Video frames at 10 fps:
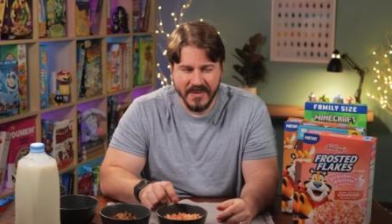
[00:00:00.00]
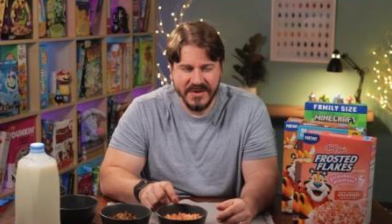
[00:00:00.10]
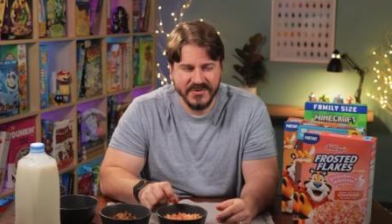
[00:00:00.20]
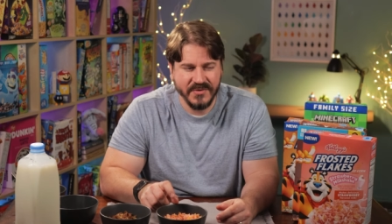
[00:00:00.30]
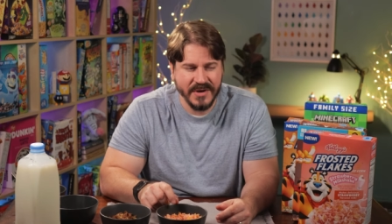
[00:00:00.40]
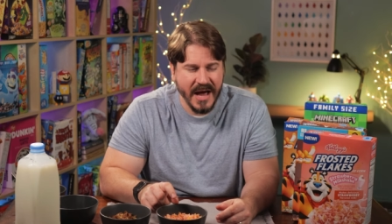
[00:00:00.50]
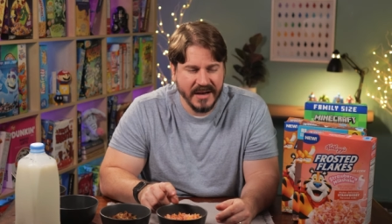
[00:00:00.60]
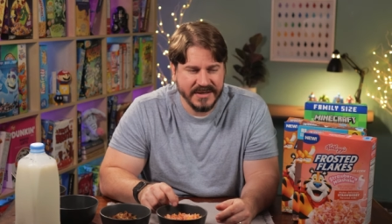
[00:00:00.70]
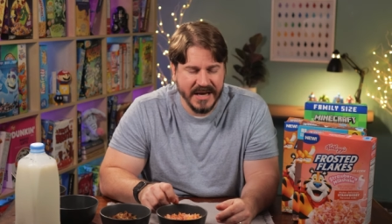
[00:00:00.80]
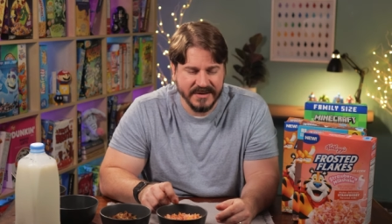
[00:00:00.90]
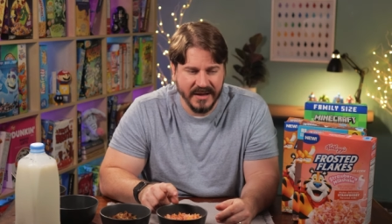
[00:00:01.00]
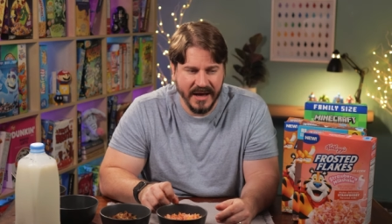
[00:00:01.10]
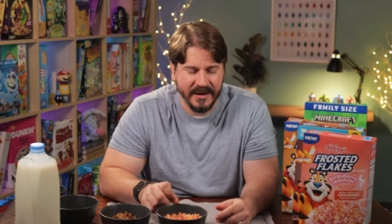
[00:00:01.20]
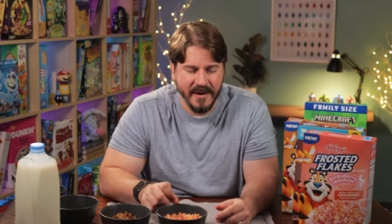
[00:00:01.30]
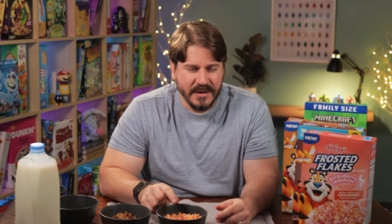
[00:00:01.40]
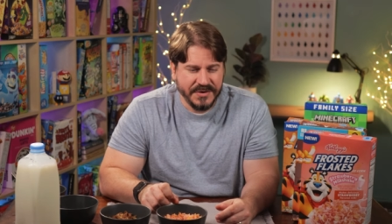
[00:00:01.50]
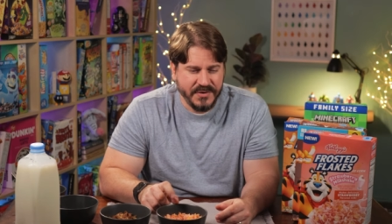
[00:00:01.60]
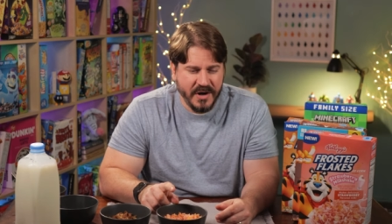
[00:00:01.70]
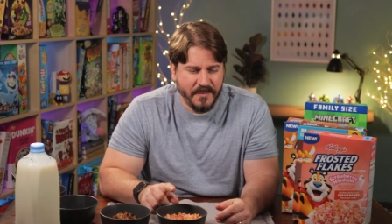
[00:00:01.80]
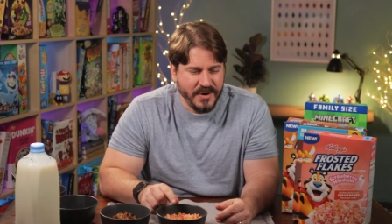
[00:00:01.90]
These do not taste like a
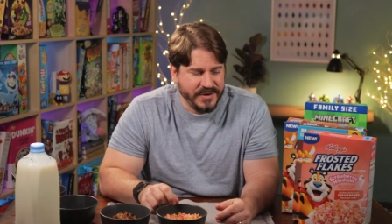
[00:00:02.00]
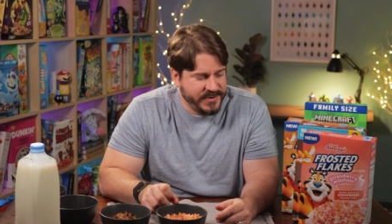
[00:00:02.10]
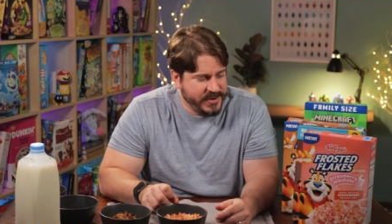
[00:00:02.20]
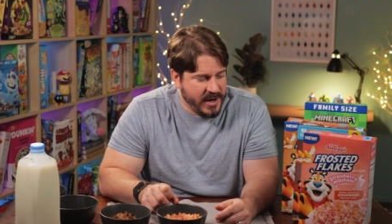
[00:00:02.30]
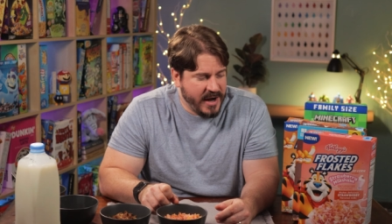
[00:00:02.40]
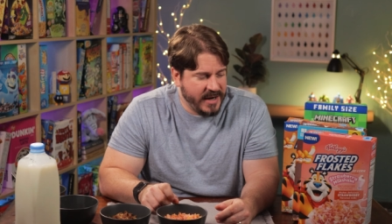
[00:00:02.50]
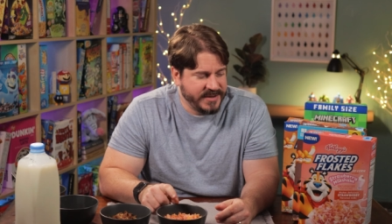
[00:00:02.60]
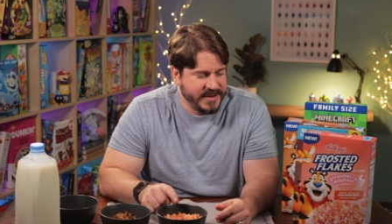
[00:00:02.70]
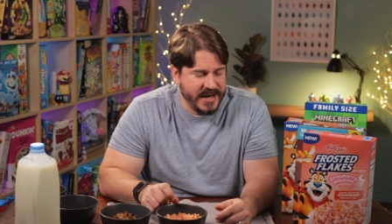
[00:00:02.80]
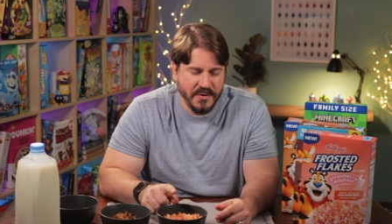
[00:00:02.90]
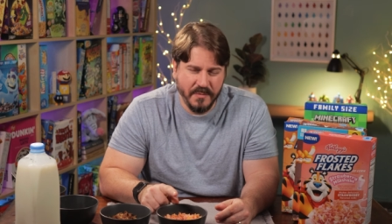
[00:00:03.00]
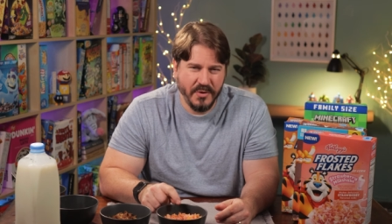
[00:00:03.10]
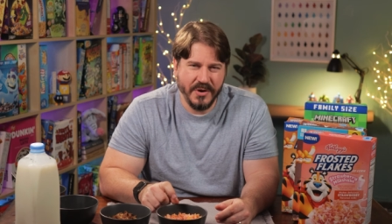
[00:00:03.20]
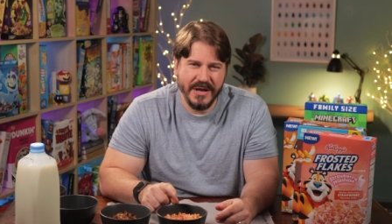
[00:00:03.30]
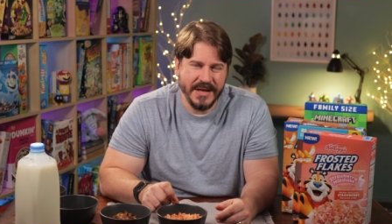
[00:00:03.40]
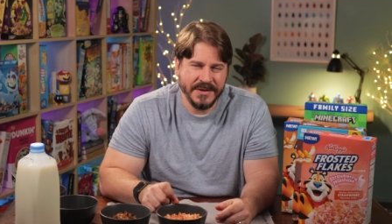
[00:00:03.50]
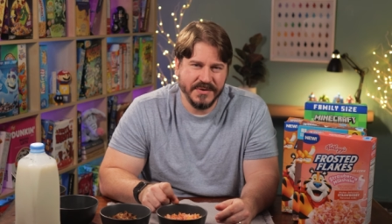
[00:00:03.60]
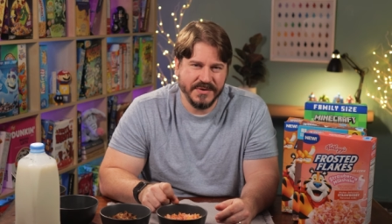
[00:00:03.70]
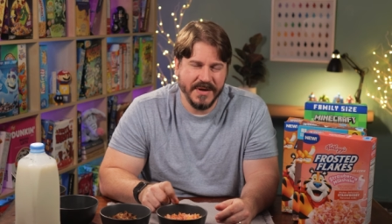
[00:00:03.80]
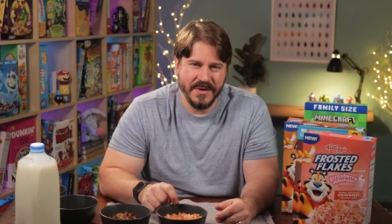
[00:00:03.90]
strawberry sauce that you would put
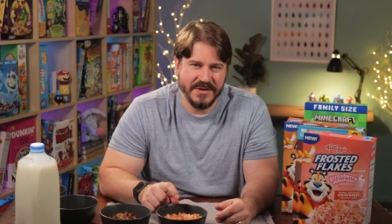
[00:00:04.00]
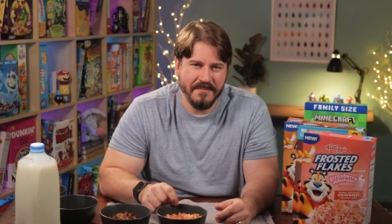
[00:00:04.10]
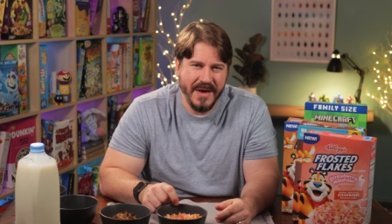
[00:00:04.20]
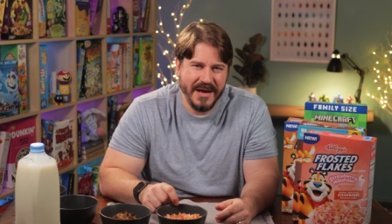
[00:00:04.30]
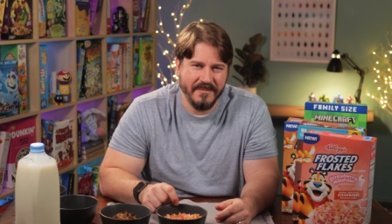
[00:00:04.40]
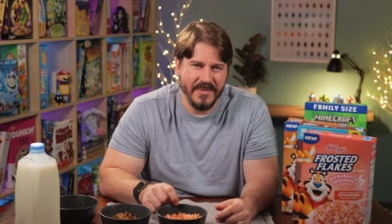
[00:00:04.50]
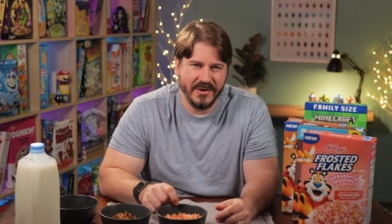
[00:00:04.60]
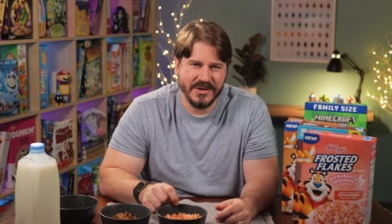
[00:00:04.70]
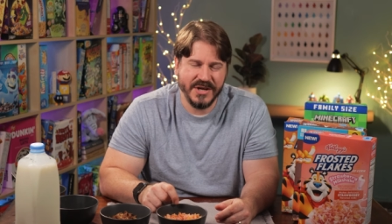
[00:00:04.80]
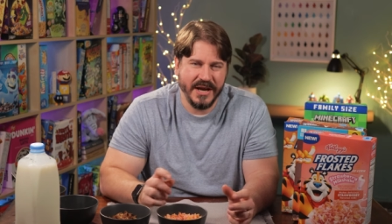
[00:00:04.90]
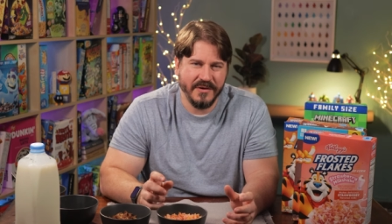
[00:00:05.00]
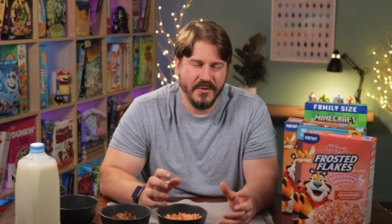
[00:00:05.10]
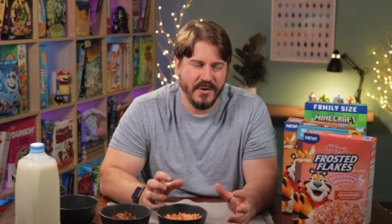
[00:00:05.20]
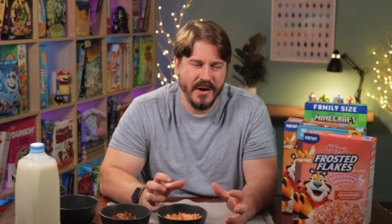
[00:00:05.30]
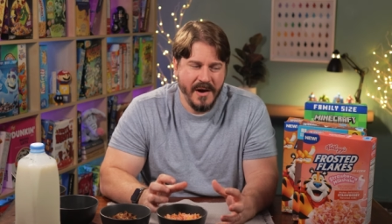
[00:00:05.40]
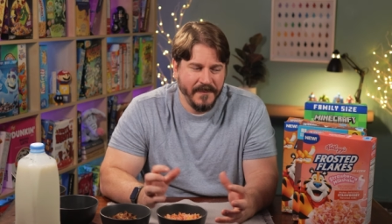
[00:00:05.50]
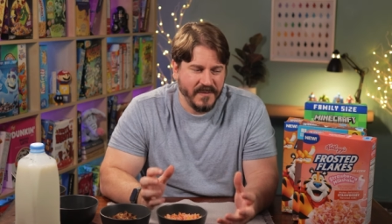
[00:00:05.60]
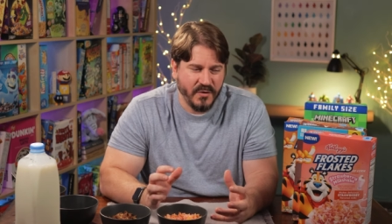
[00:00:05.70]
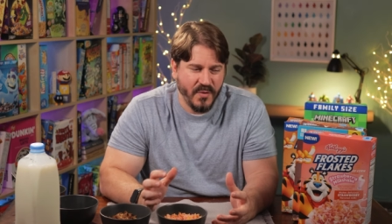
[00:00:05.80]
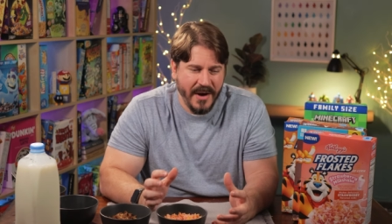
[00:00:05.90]
into something to make a milkshake, nor
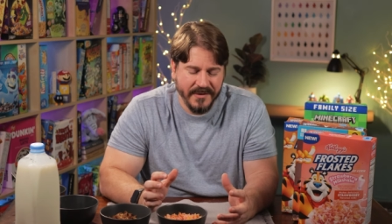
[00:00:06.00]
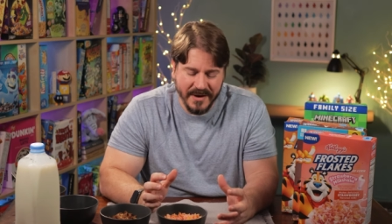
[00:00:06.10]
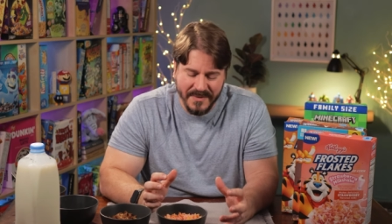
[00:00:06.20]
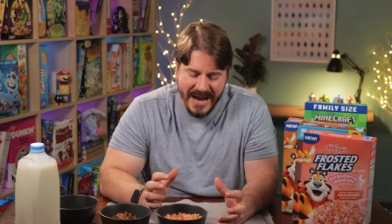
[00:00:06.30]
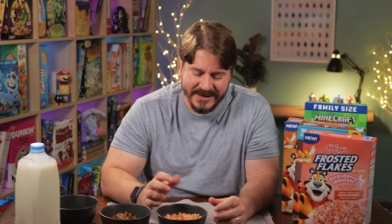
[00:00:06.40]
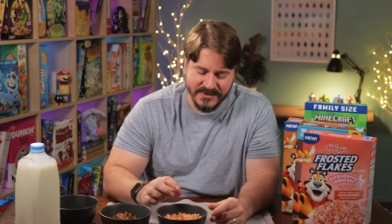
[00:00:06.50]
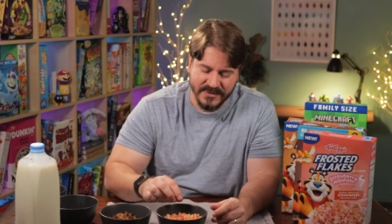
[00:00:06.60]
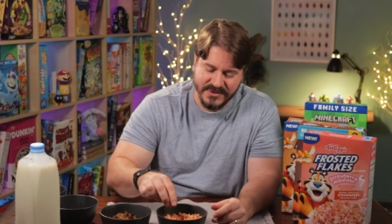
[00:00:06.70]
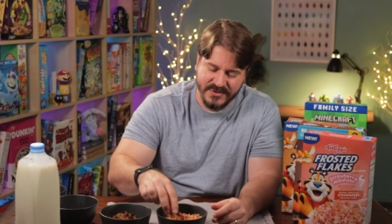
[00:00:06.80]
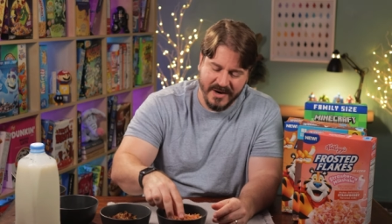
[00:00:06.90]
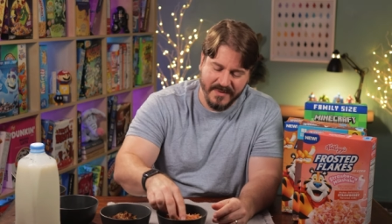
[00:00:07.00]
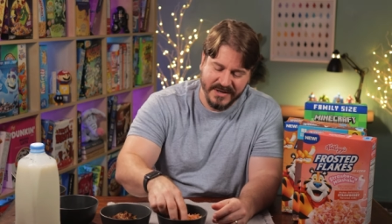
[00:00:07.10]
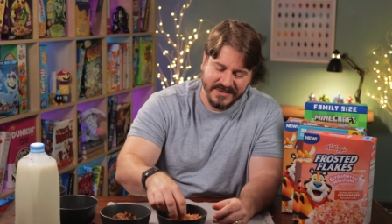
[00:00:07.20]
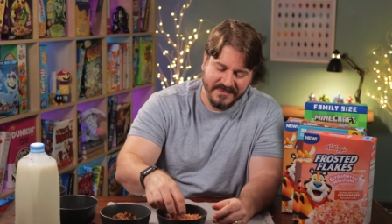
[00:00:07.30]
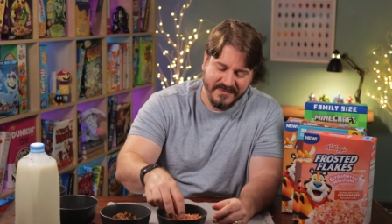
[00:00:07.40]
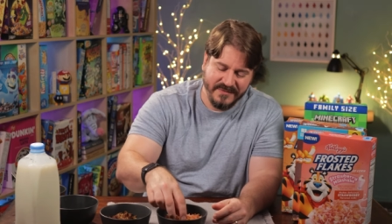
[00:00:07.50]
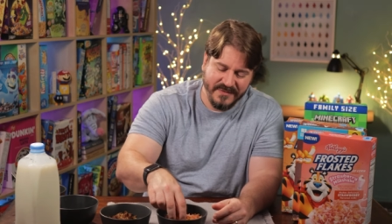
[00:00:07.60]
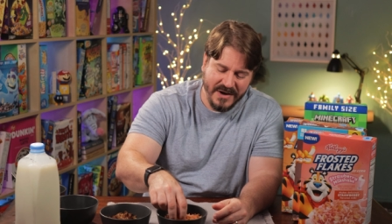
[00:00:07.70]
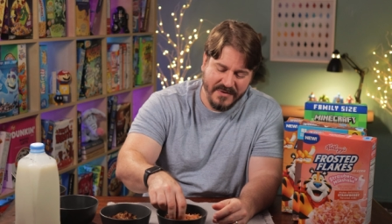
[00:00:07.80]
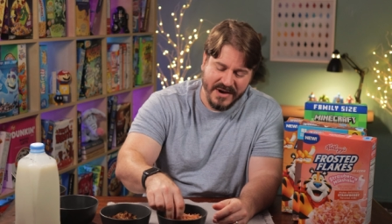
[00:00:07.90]
ground up natural strawberries.
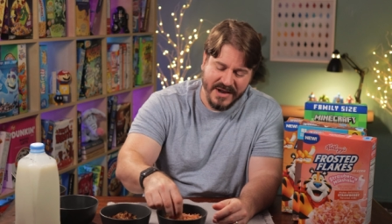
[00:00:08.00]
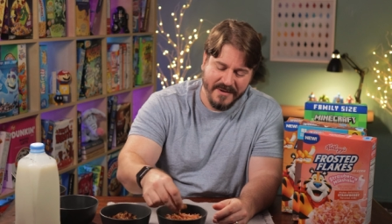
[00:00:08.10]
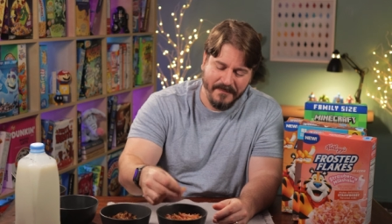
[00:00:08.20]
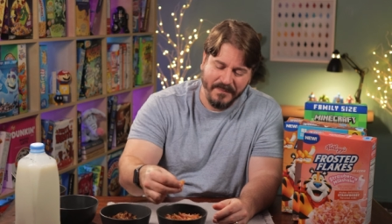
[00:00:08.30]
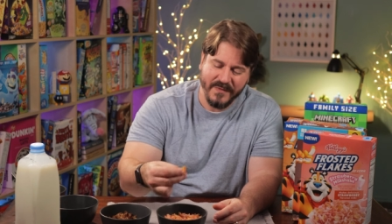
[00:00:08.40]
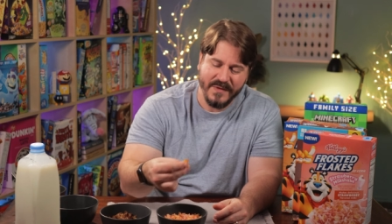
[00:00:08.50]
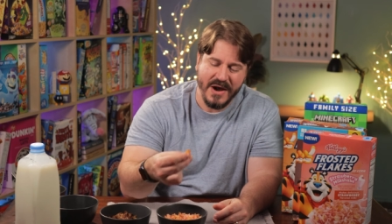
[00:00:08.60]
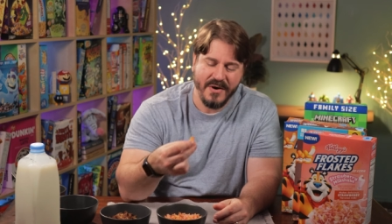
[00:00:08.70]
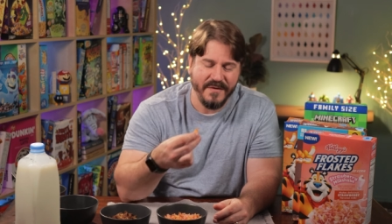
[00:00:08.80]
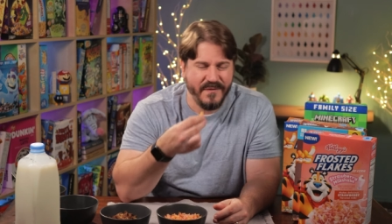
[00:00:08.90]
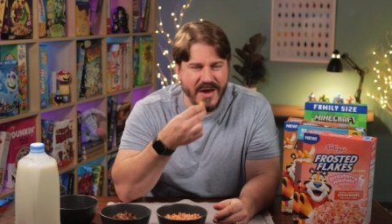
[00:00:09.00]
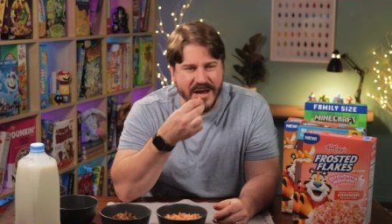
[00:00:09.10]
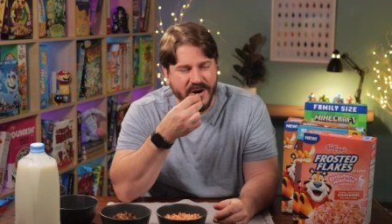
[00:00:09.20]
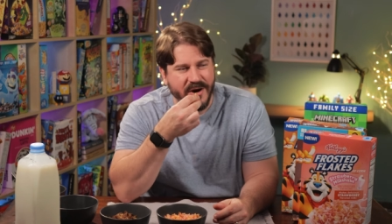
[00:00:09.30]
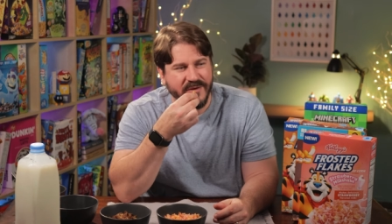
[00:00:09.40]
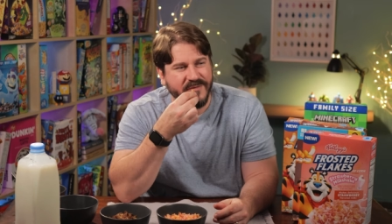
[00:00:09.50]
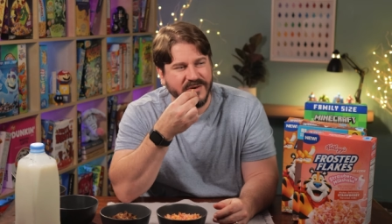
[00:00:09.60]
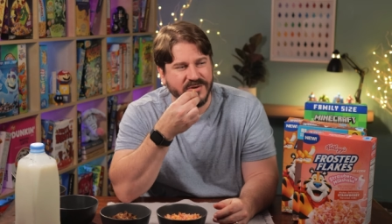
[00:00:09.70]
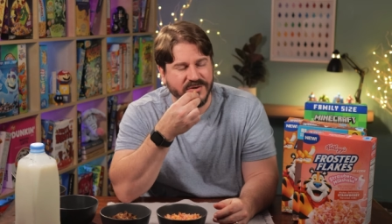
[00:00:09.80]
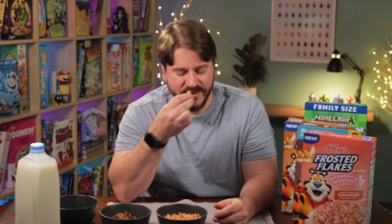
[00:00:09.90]
Very, very fake
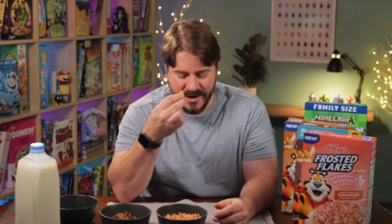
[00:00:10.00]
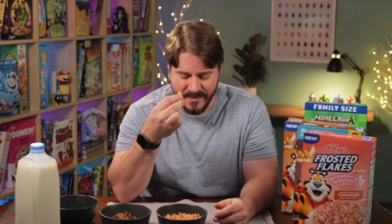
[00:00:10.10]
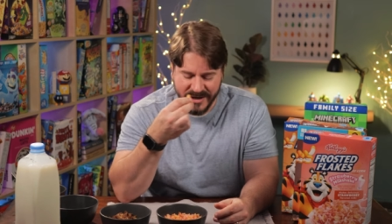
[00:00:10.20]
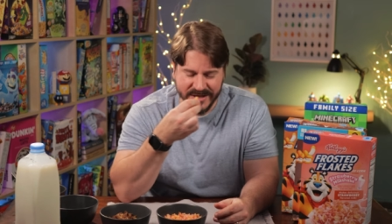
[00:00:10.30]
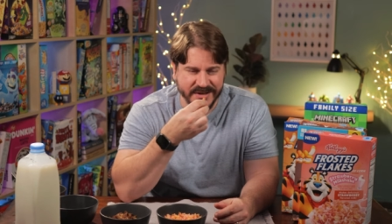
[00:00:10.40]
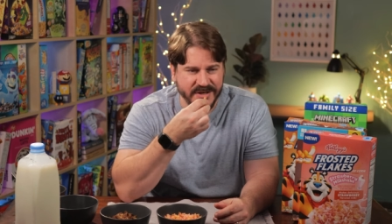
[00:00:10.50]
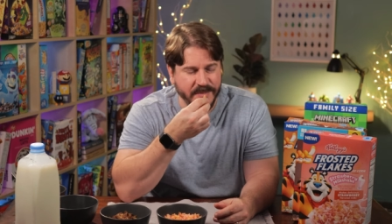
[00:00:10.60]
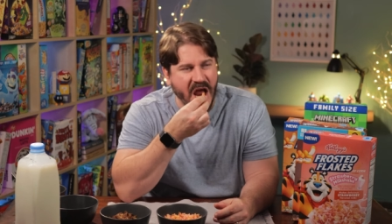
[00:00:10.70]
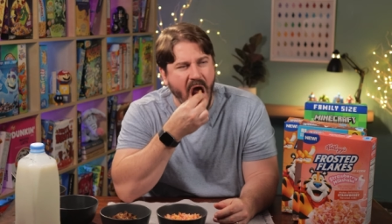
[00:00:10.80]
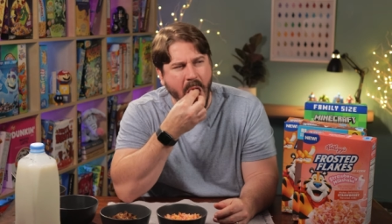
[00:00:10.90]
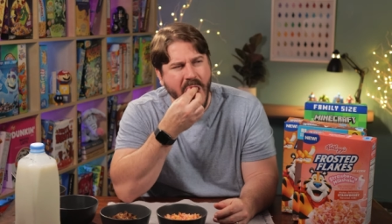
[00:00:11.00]
artificial strawberry taste to me.